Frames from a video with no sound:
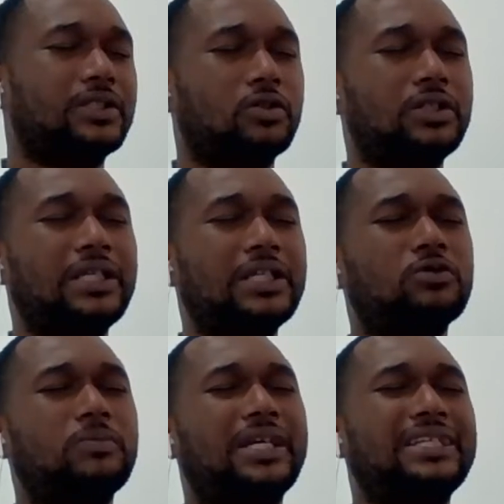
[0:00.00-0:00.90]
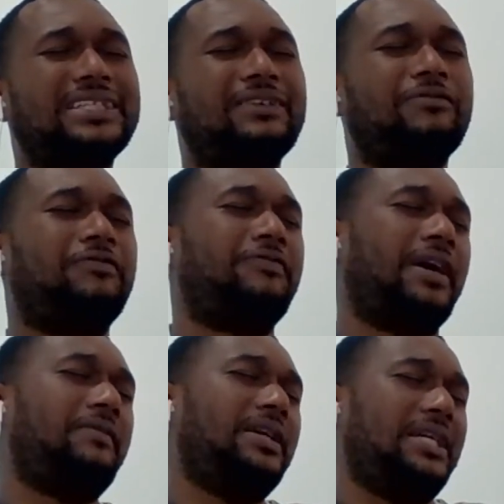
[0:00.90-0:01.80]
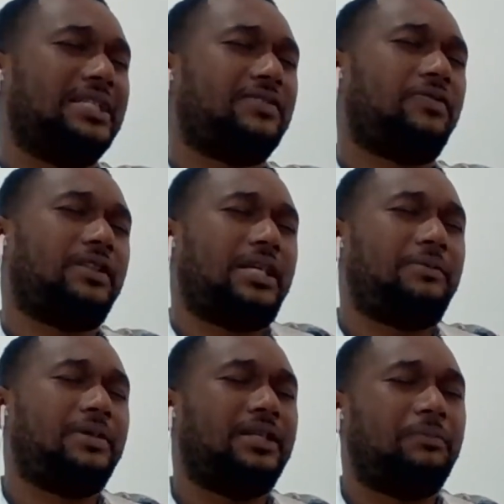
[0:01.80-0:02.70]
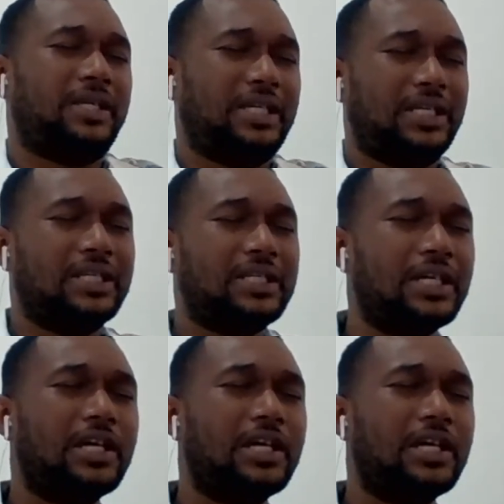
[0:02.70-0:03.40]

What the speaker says: So you need to make it very easy for them in the beginning,